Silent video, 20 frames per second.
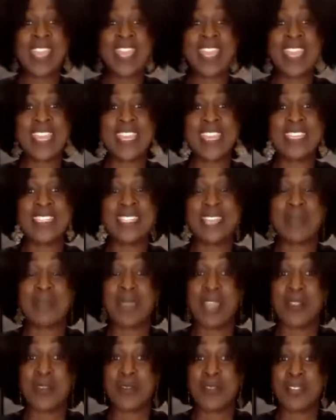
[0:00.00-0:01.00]
is a
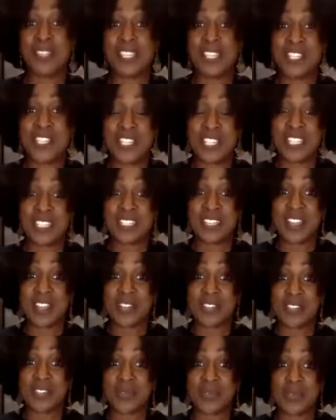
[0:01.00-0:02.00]
macaroni and cheese
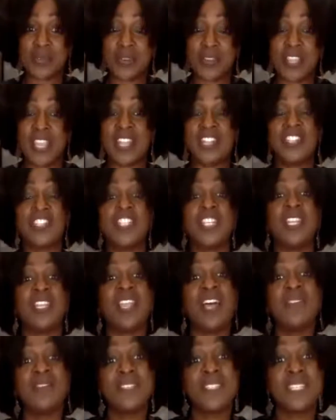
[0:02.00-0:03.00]
connoisseur, and she
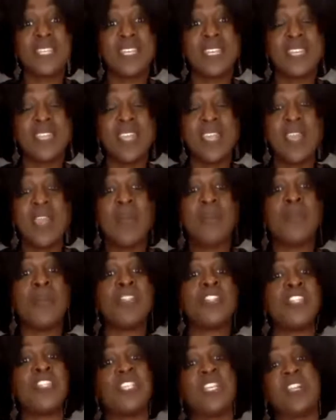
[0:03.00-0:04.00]
loves it, but
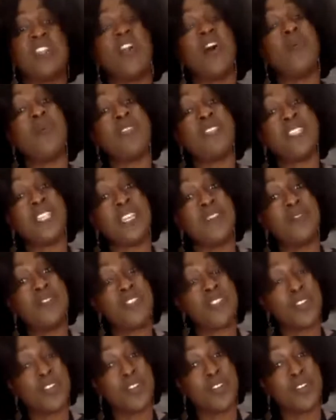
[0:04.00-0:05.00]
she said it always gives
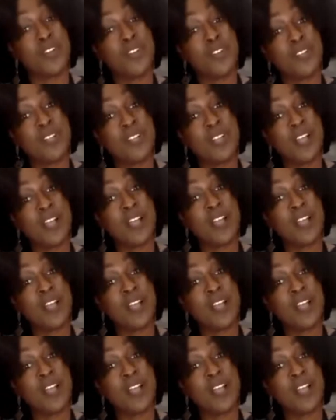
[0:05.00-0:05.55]
her